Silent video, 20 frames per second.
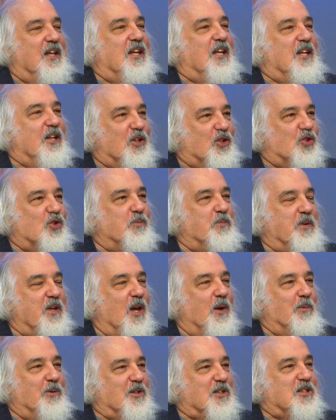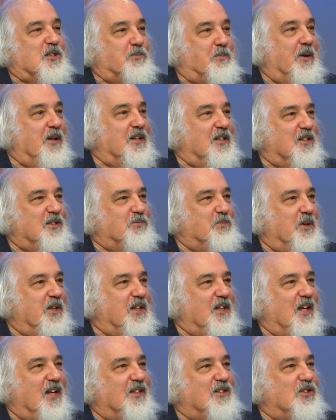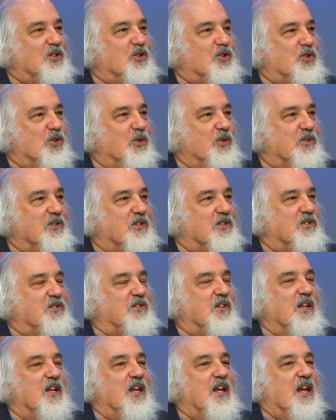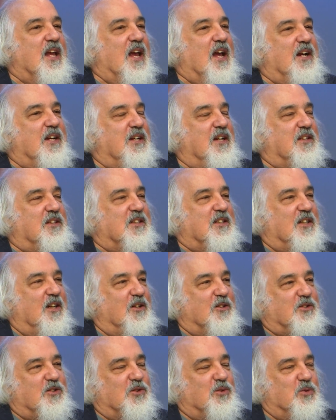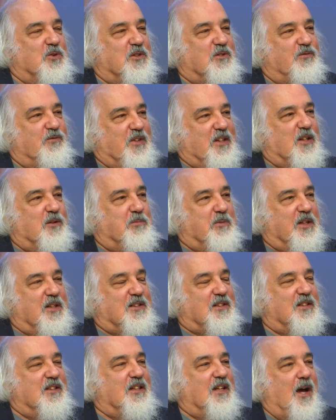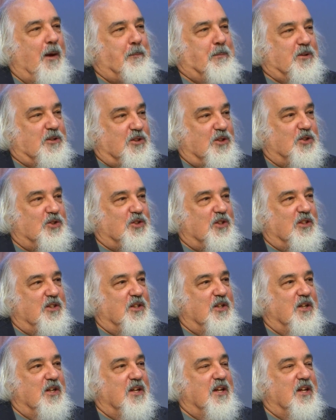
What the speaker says: He should be able to spend his money as he chooses, and yet the council was vehement in opposition,